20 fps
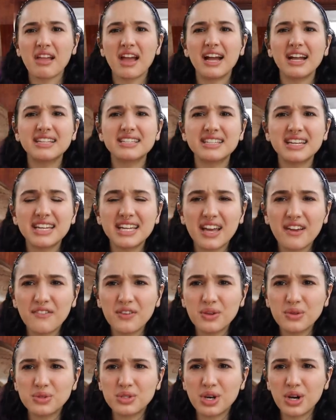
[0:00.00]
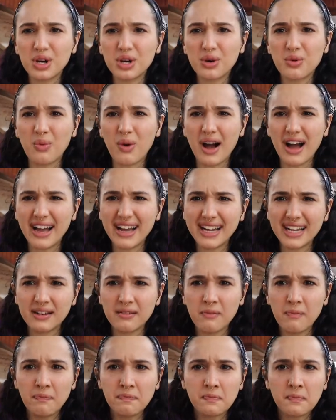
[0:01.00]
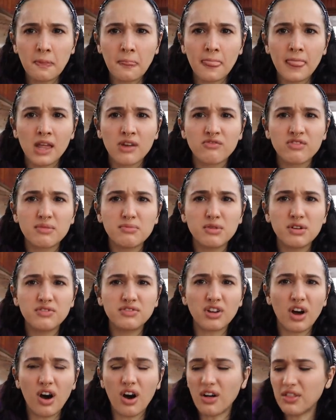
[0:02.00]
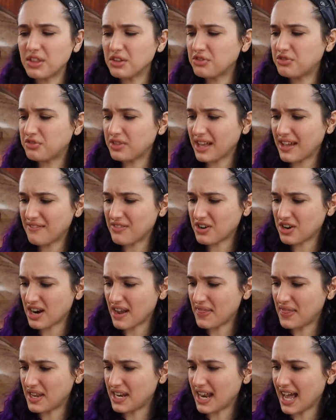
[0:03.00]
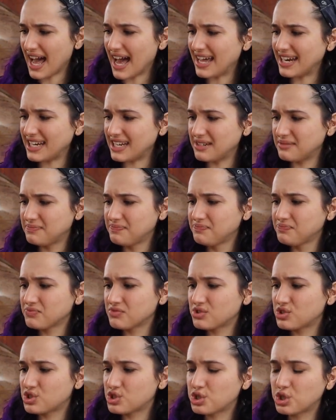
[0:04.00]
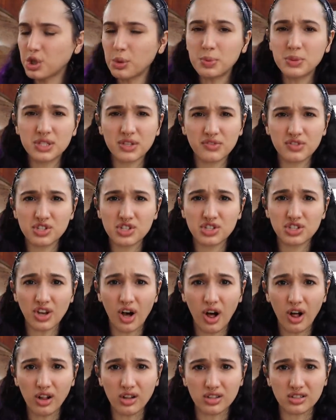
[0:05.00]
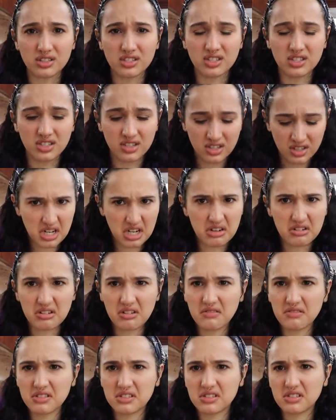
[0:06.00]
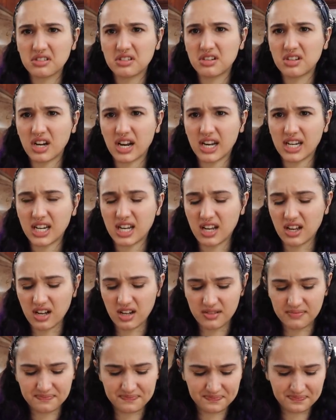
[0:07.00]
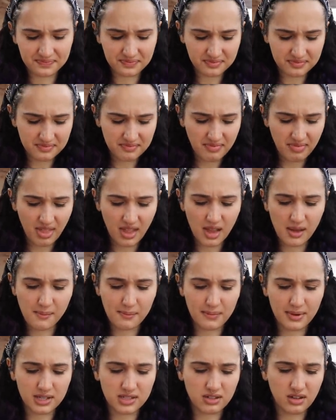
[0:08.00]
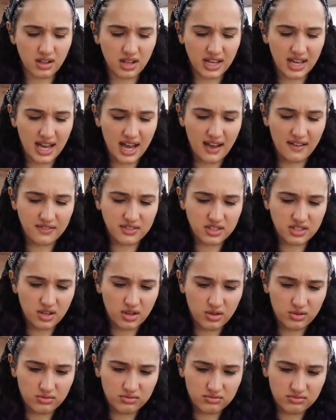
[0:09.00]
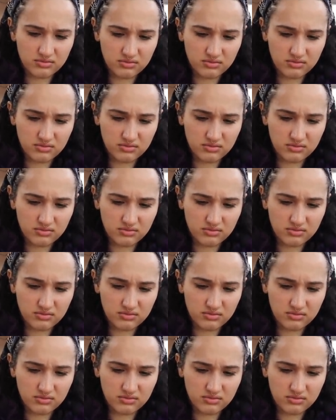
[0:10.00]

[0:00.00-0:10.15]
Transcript: It's like if you took wine, removed all the flavor, and then added scoops of salt. I don't know if this is a good idea, but it's all I have, so.